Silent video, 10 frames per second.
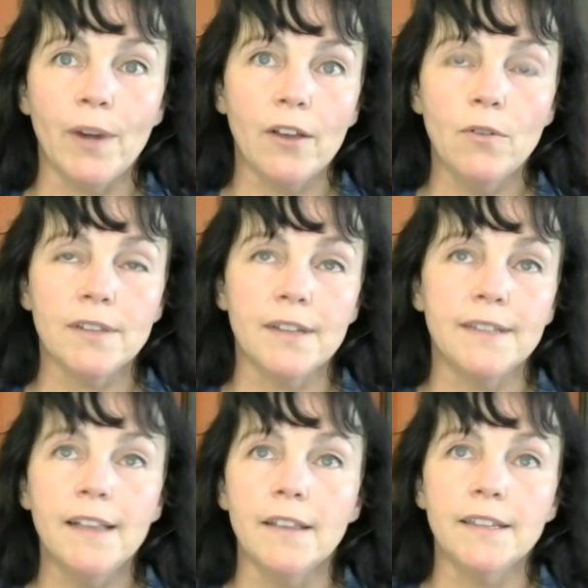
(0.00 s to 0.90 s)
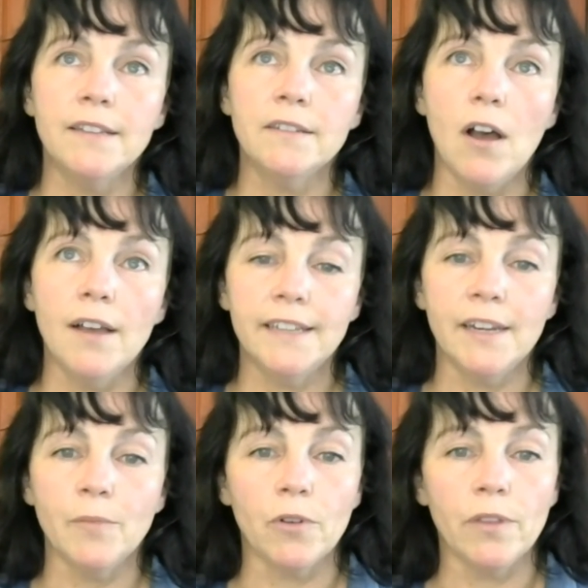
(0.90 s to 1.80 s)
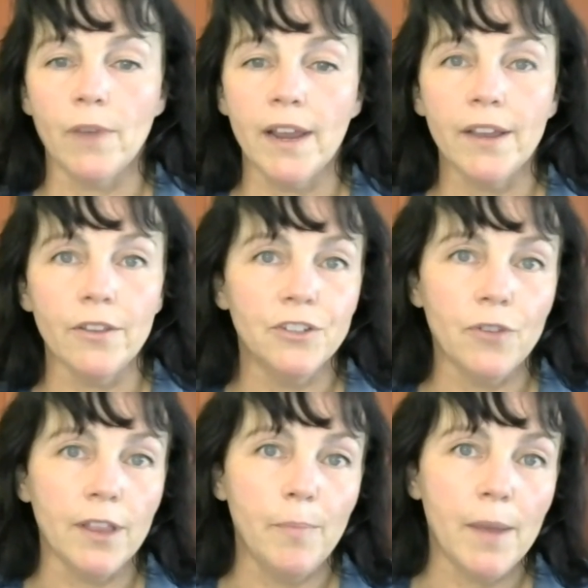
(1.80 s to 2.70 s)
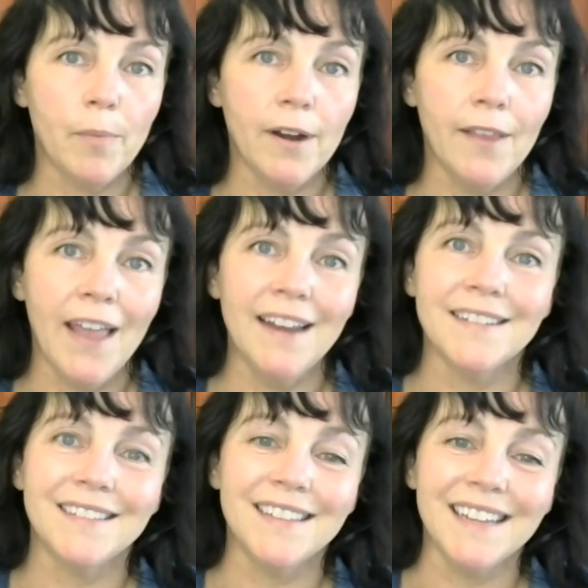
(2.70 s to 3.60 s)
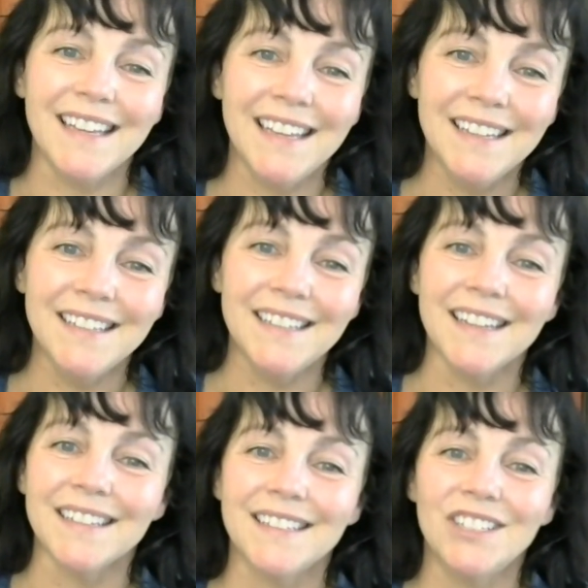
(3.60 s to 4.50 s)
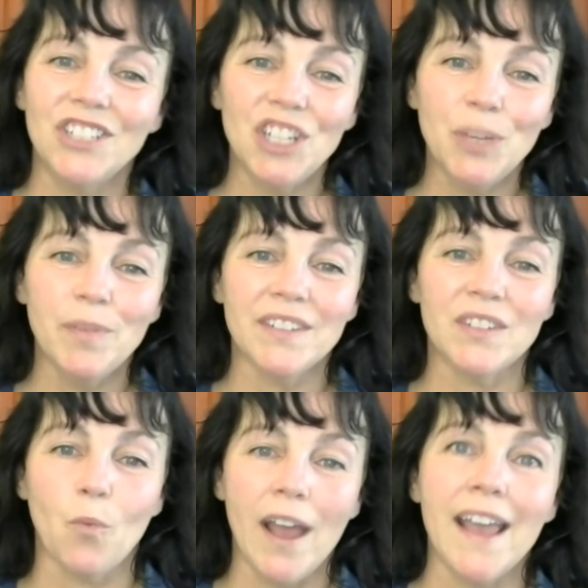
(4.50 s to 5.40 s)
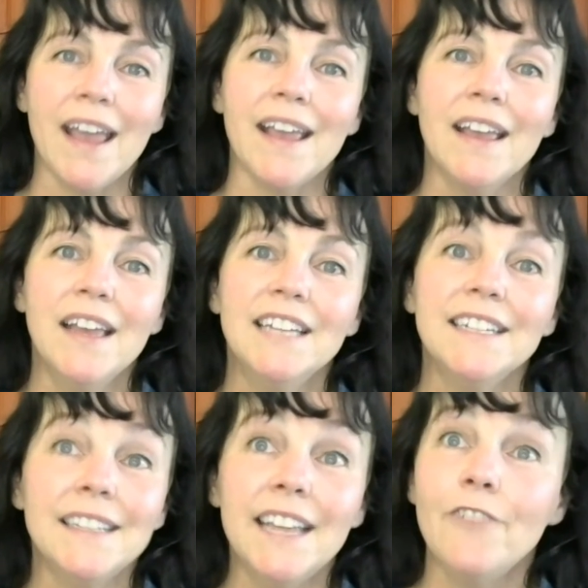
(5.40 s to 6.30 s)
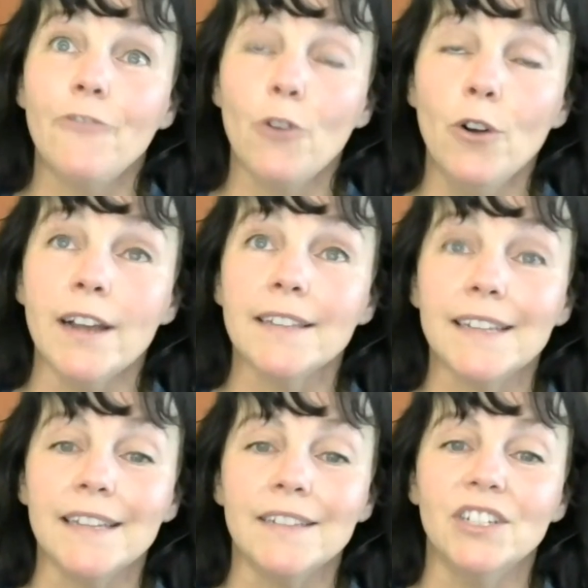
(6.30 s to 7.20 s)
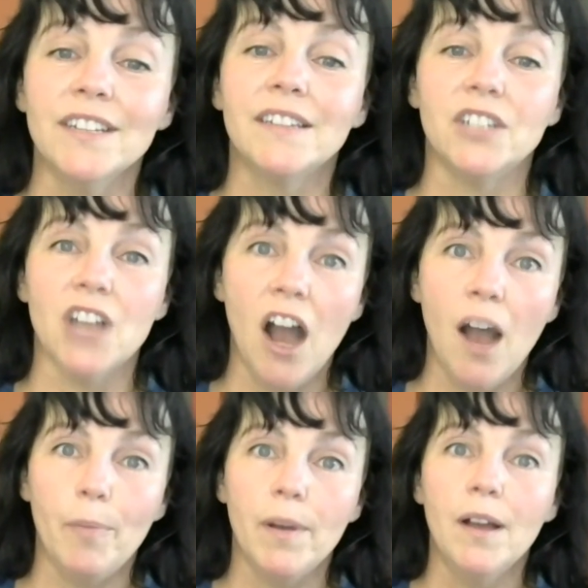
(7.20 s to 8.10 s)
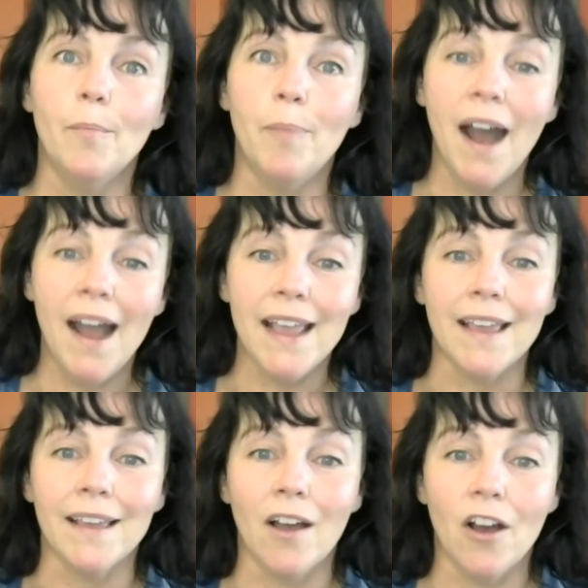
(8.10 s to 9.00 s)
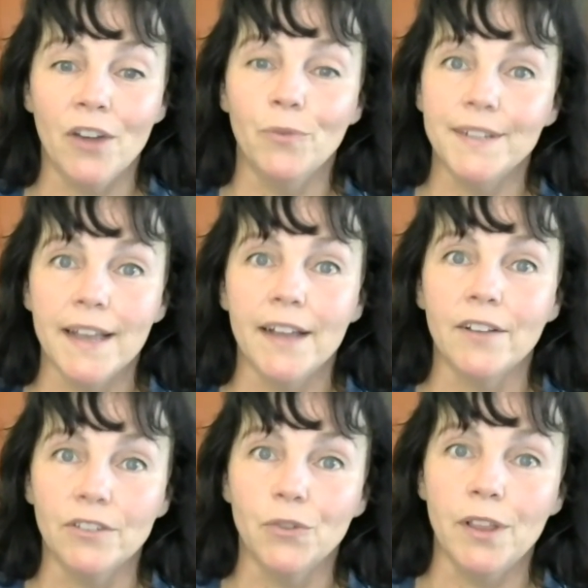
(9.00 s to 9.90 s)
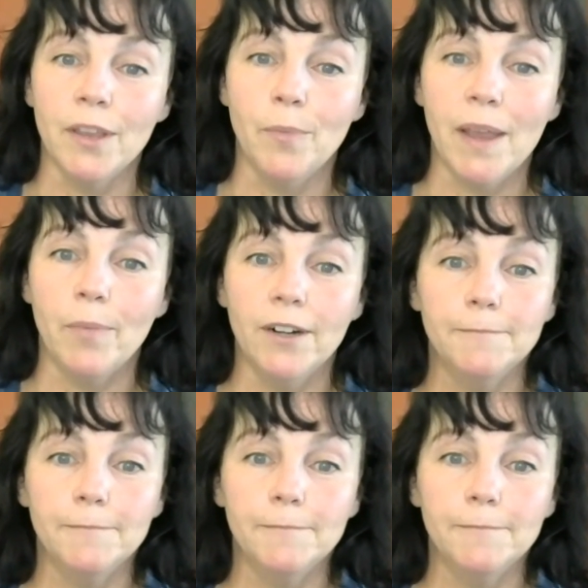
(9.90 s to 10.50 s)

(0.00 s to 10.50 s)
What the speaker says: it goes on sale, it doesn't cost any more than regular toilet paper. And that is the easiest, cheapest way to save forests, is just stop buying unrecycled toilet paper.